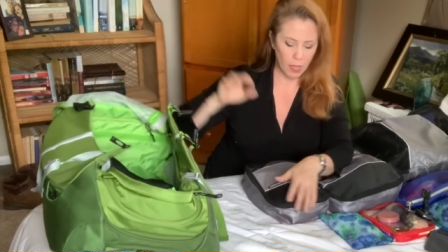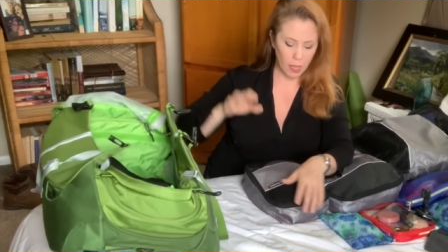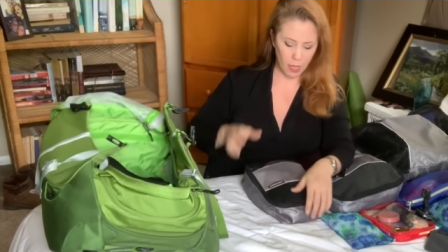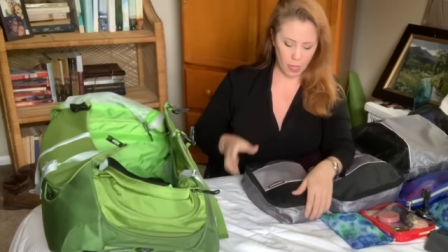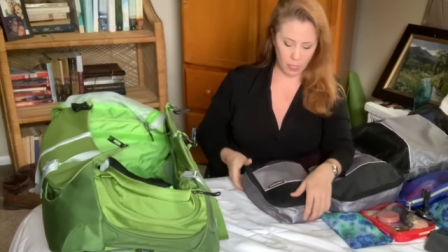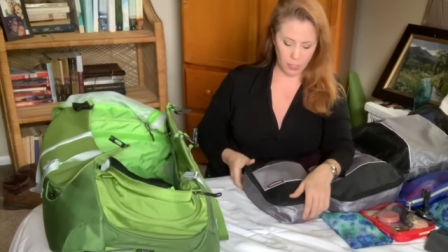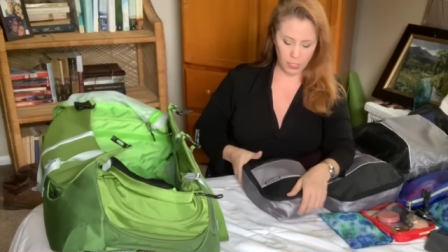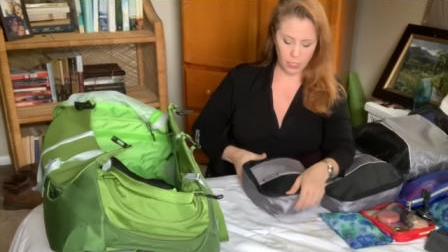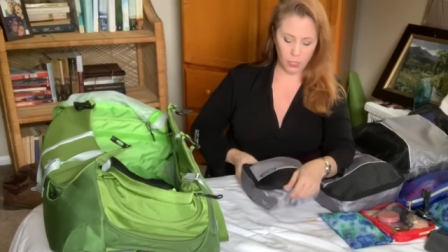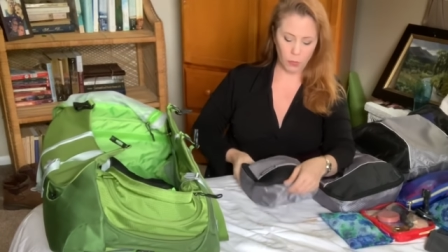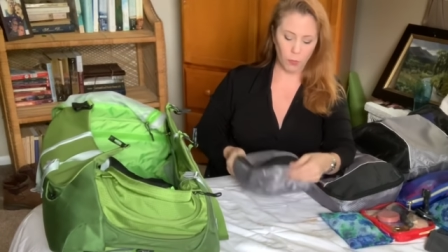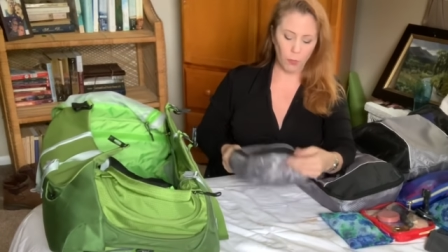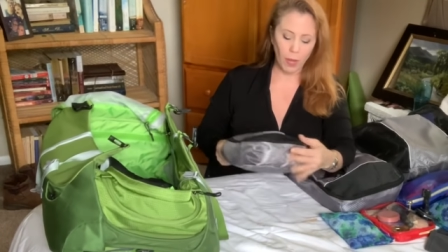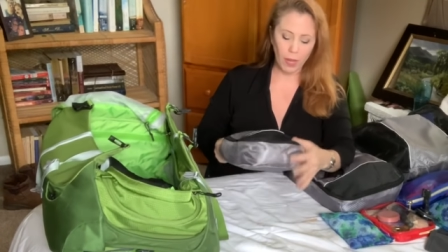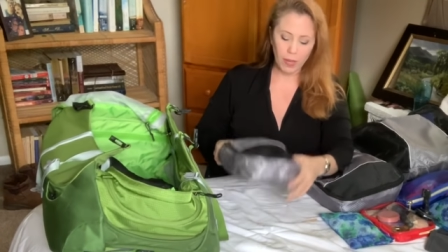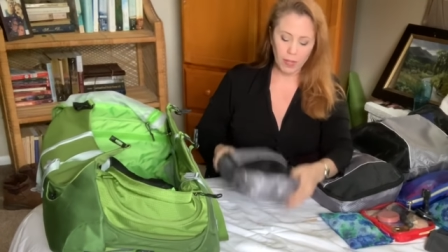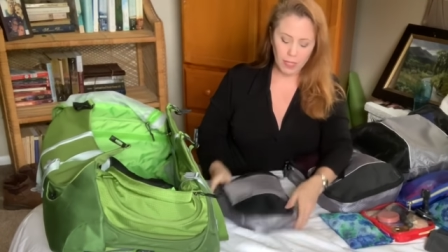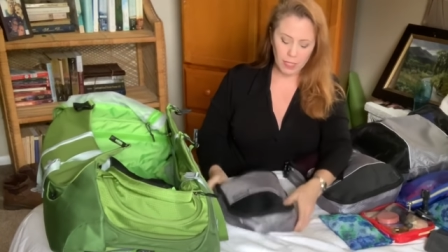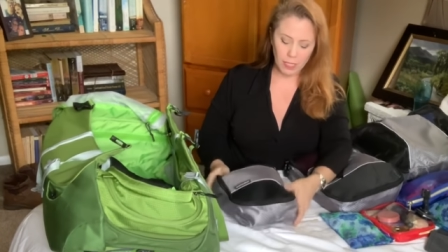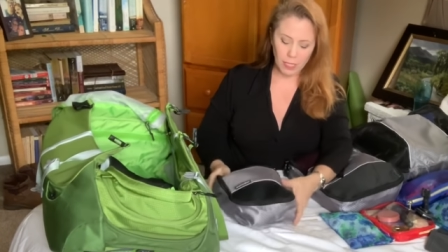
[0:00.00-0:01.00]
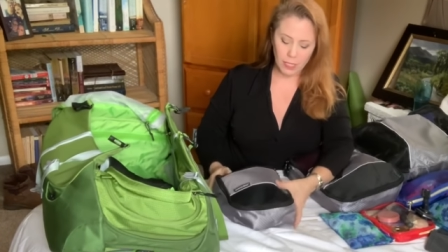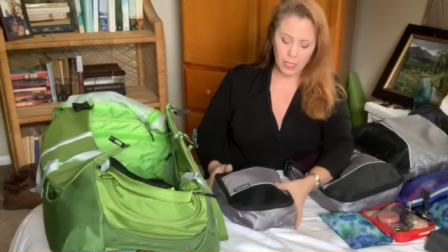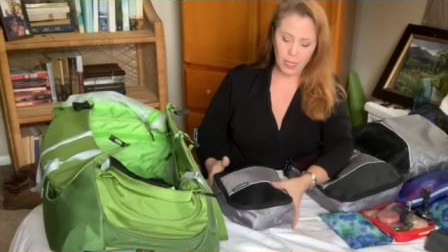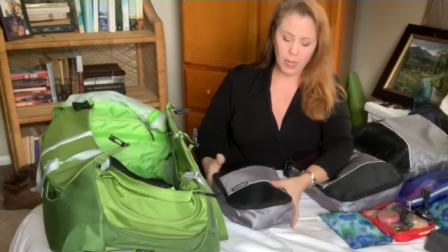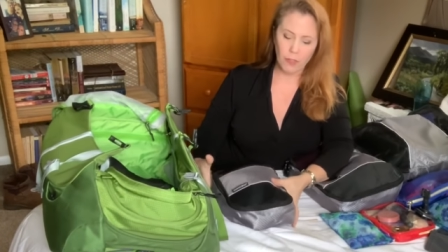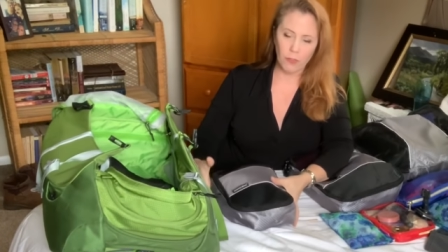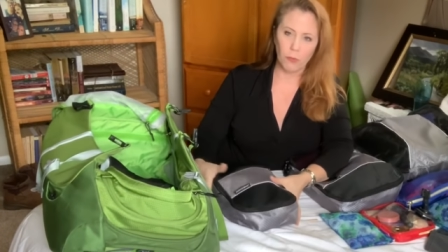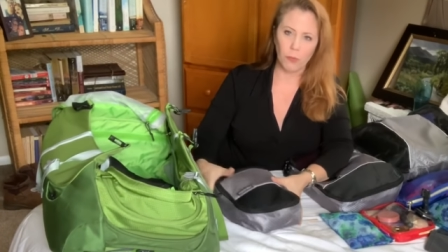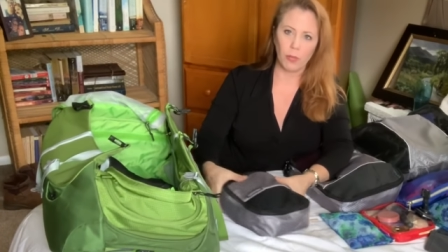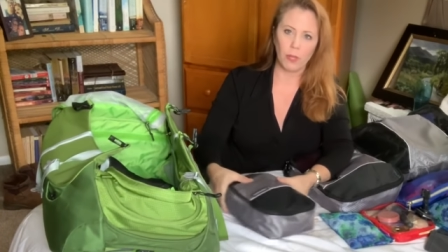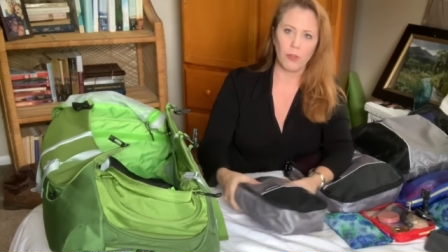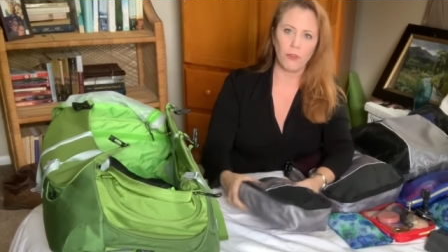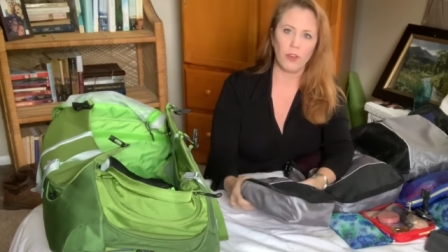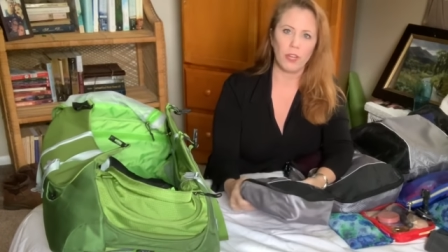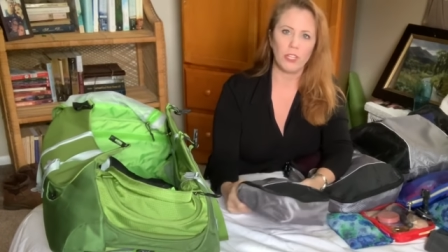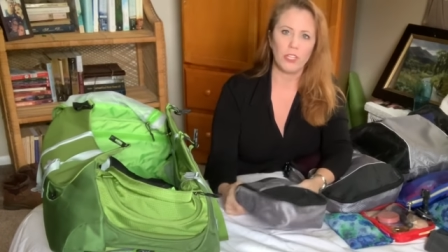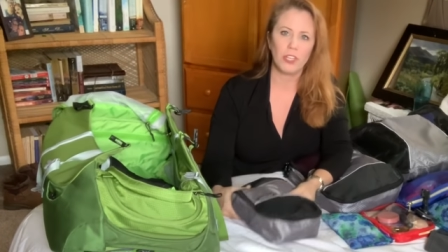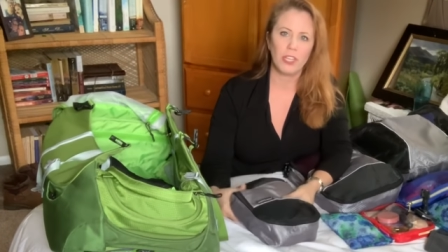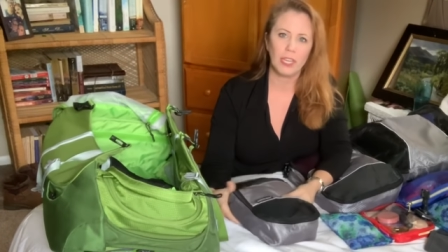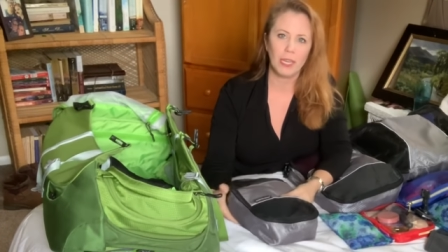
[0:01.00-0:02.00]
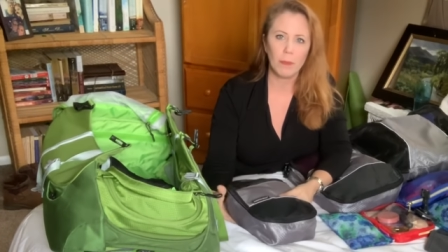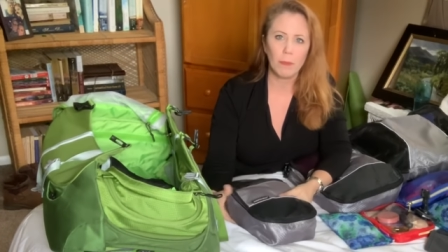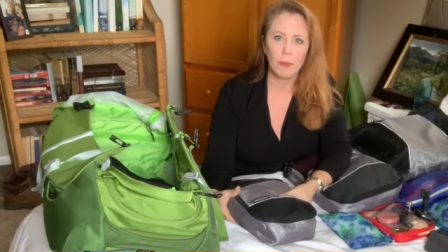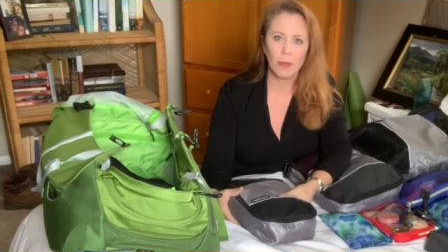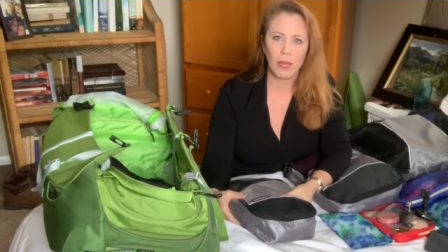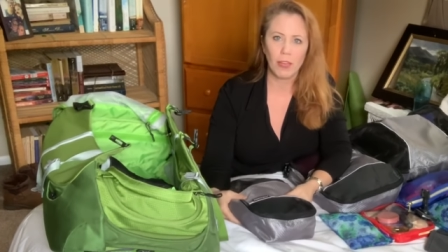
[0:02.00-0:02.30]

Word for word: And so what, this is another really great tip.